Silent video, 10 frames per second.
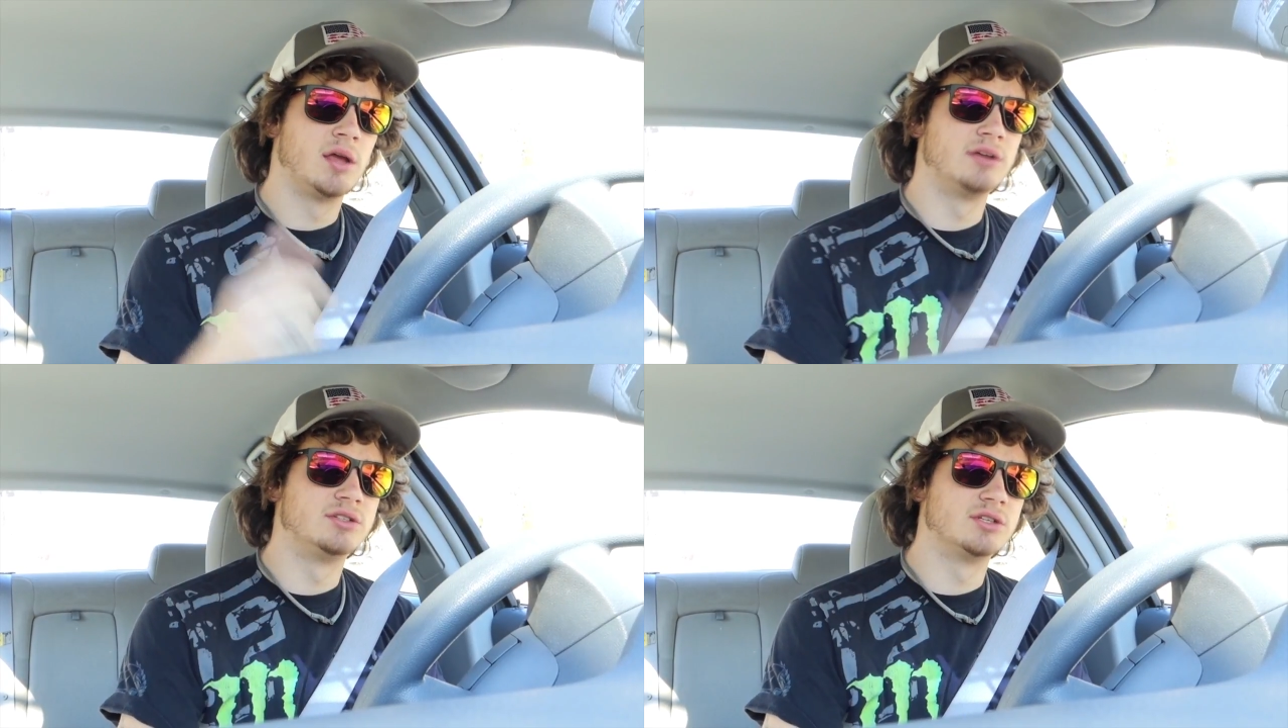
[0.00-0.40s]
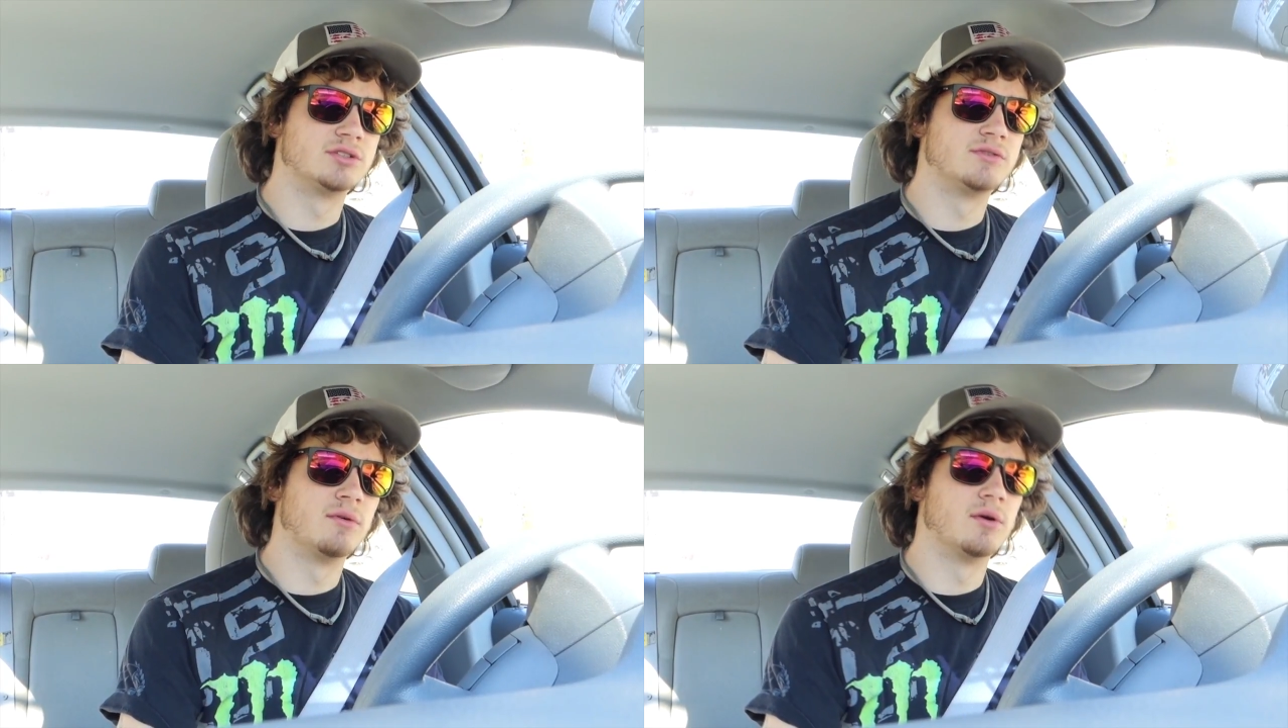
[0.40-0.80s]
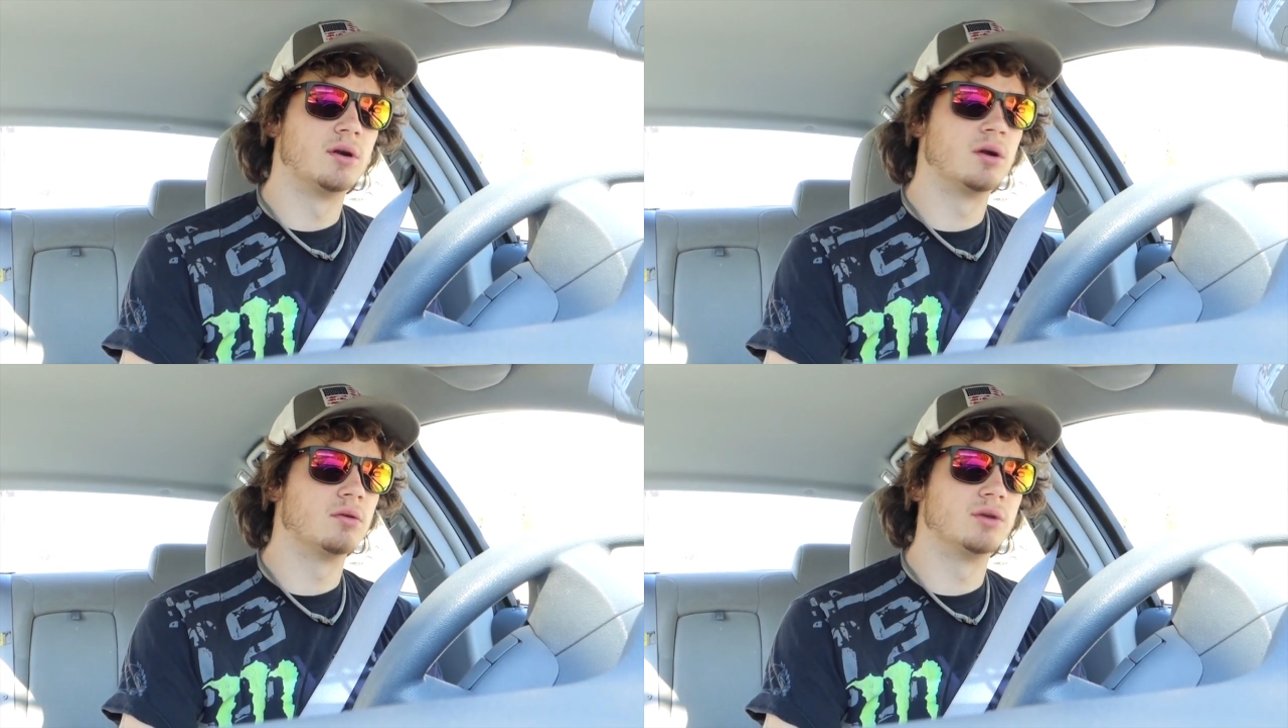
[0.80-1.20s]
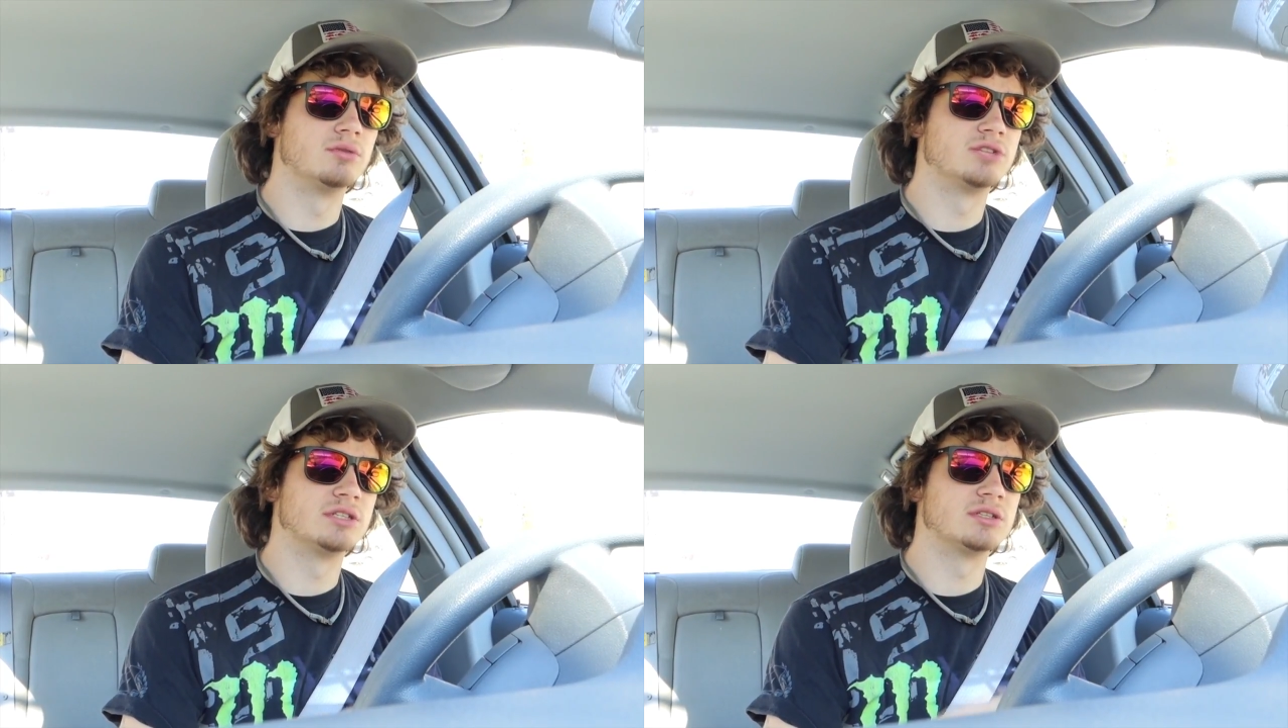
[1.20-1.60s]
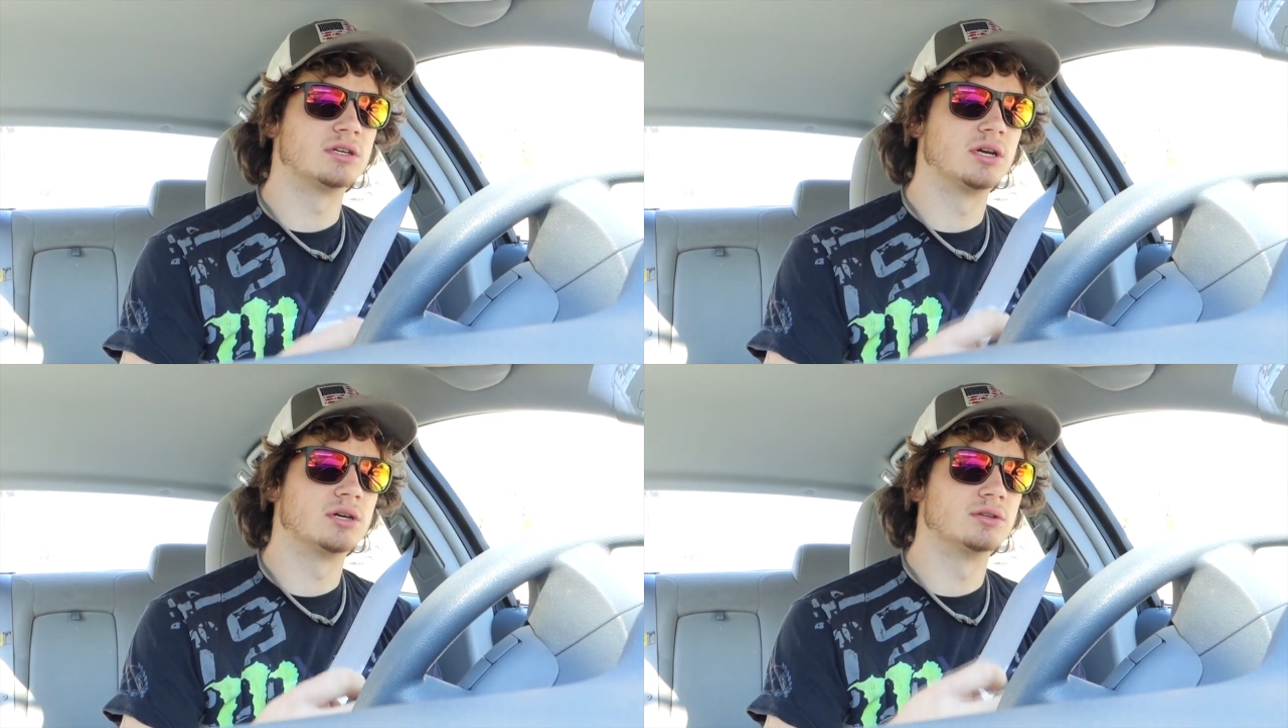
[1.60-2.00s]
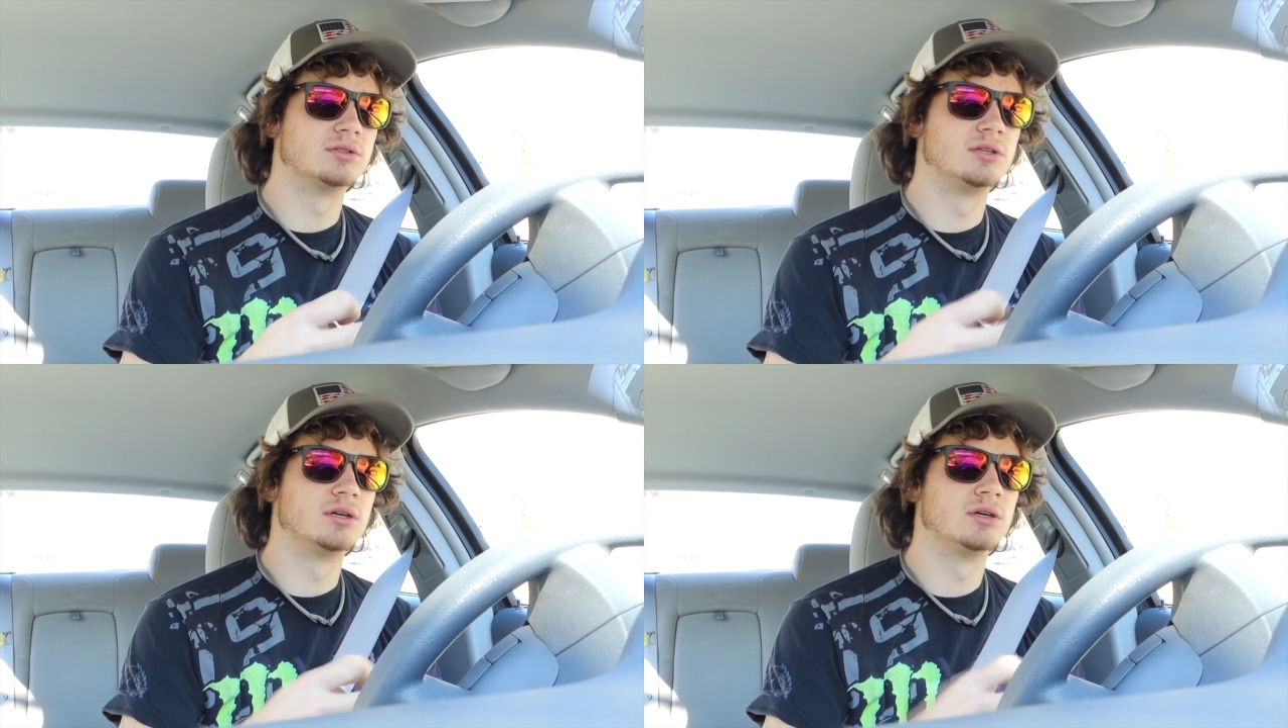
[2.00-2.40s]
It's just for, I don't know, shits and giggles.